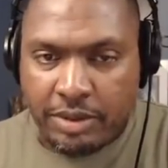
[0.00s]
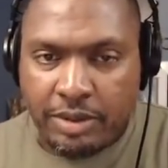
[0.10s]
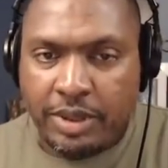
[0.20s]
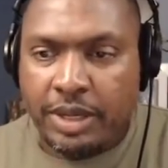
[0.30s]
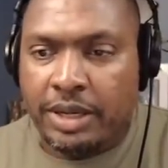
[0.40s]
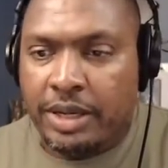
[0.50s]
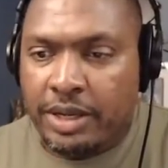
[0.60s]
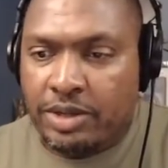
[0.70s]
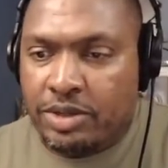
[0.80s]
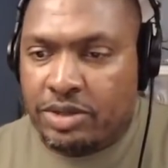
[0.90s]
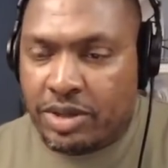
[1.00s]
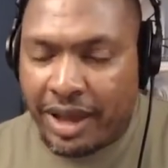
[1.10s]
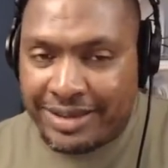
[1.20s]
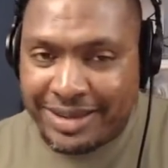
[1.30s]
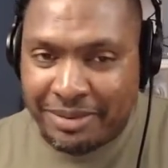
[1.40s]
yeah, just
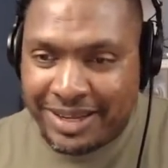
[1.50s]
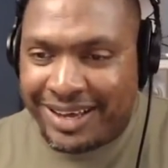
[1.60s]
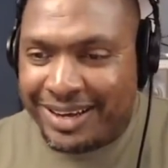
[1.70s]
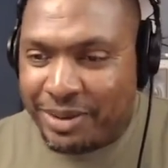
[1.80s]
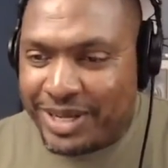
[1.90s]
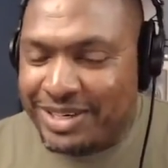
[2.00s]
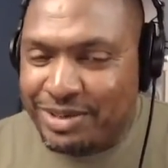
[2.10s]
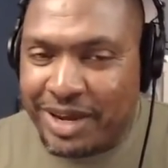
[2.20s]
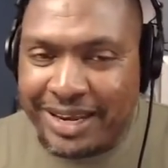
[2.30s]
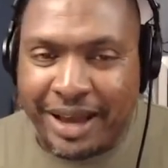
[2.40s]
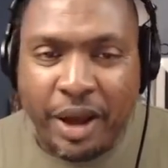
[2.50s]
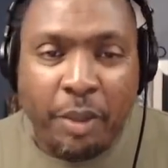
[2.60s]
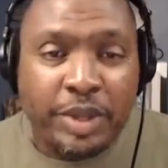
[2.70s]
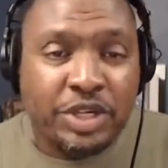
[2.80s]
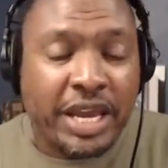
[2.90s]
ask him a lot of questions right now.
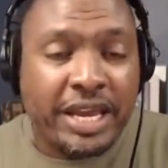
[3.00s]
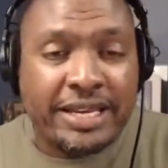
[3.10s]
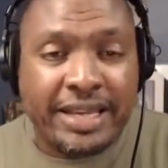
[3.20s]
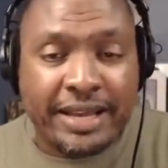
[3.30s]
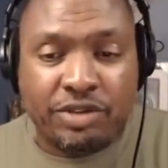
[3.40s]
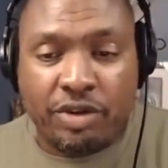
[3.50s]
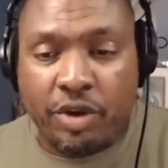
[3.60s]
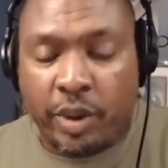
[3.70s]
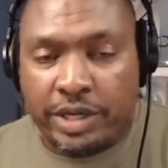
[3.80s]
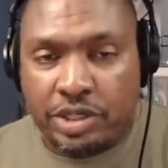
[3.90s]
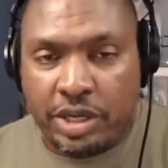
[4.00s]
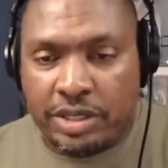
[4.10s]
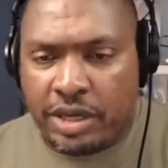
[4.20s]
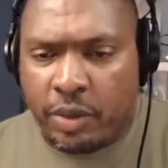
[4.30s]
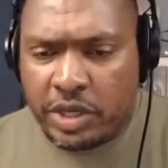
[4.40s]
But Jay is answering
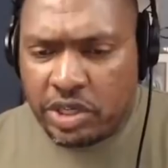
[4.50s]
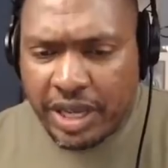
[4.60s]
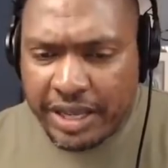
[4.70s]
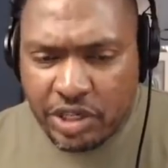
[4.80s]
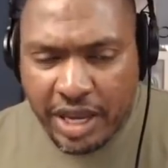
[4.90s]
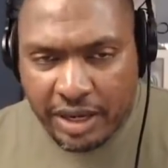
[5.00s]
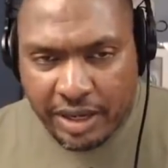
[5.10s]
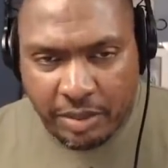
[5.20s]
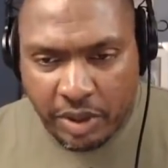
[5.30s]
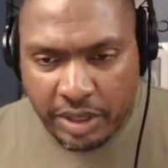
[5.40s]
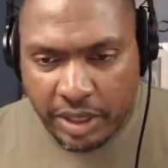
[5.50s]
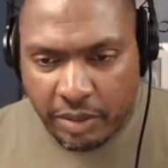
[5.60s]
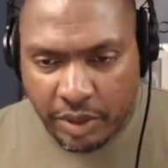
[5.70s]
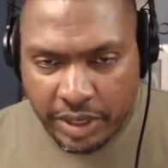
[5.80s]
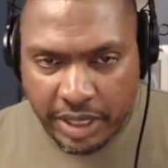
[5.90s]
questions. Uh, we should get Jay to come on
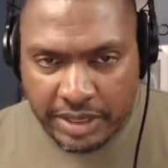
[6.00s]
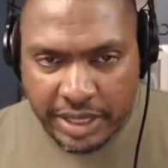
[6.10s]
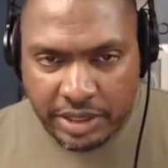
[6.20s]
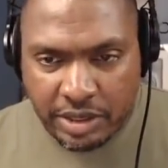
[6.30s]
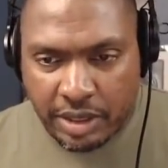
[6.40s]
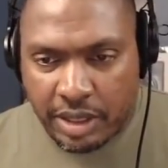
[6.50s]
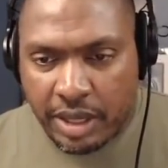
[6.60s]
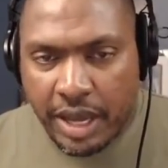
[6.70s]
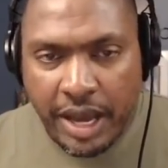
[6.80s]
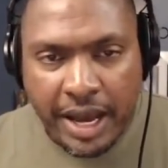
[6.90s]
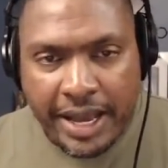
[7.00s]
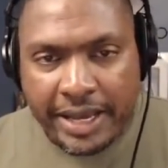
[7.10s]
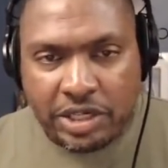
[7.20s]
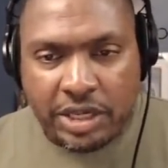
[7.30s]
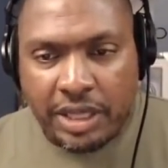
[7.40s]
here one day. He's actually, I
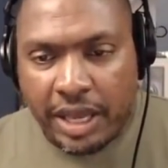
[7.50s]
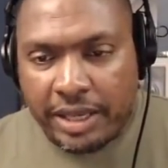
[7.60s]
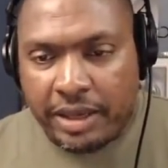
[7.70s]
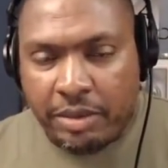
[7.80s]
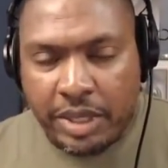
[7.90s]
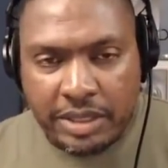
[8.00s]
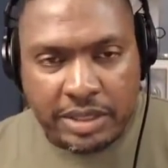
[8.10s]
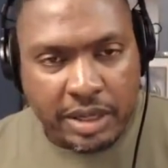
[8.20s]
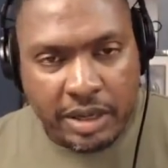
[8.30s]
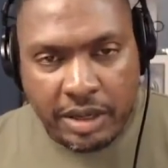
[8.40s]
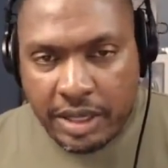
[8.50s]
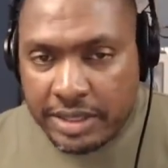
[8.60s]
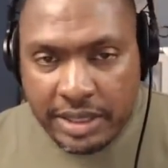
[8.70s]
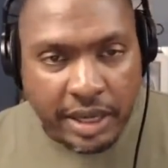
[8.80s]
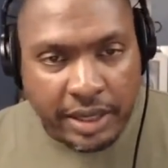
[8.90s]
actually like him. He's uh
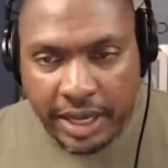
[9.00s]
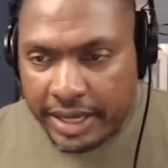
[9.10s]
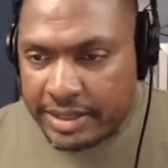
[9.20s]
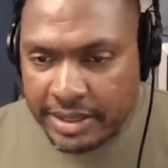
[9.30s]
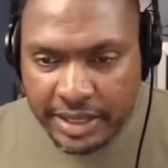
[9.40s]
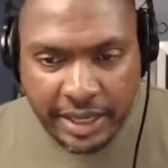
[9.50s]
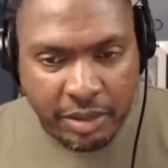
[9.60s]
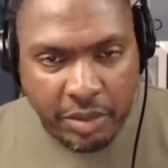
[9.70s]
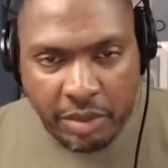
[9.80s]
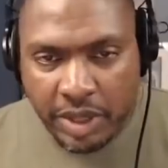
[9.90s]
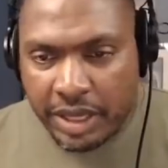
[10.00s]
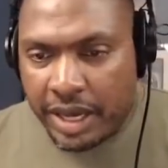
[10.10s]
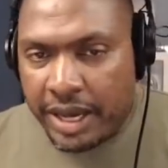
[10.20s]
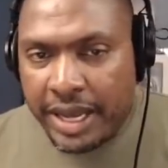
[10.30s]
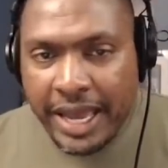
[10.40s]
he's a gun guy. He's a Second Amendment
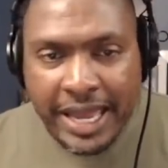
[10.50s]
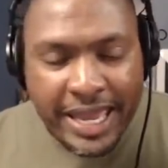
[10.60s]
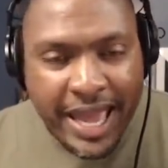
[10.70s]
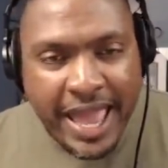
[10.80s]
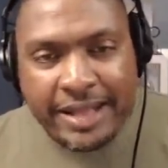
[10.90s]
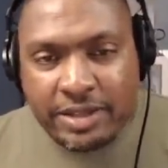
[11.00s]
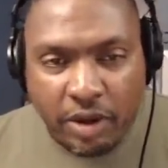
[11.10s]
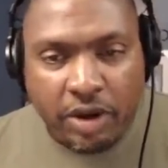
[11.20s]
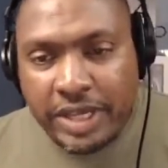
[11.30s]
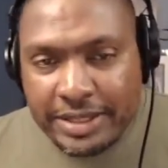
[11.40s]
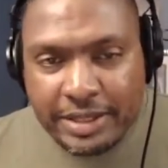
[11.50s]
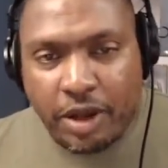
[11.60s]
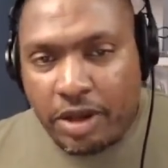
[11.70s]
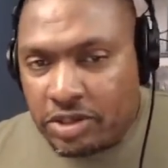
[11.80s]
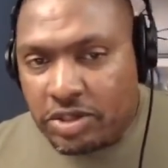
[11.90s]
guy. He hates all these
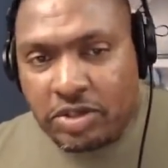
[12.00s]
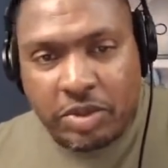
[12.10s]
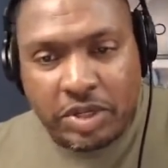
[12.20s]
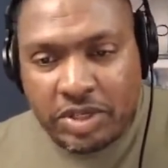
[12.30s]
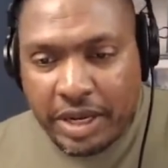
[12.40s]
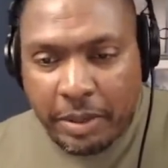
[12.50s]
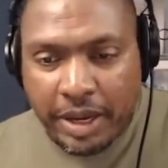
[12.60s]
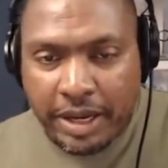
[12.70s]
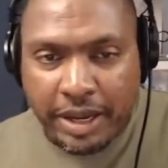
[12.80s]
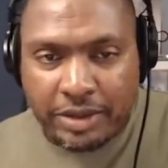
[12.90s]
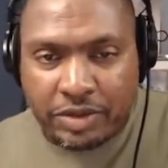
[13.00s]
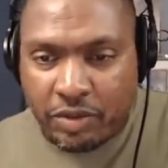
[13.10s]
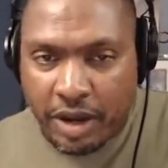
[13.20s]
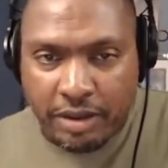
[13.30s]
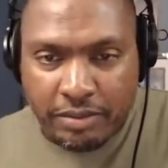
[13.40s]
laws just as much as anybody else,
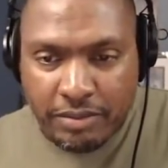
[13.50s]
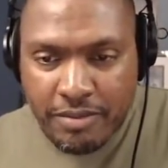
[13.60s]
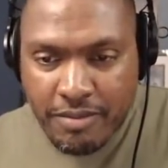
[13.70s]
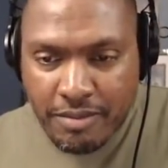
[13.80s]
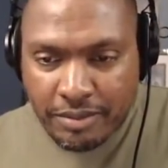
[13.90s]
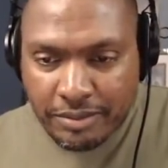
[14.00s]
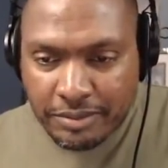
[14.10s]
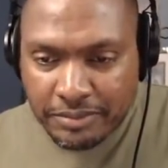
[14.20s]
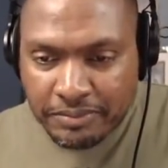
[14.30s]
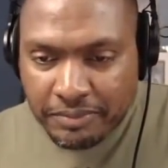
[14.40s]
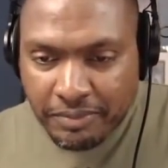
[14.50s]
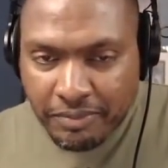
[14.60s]
right? Oh yeah,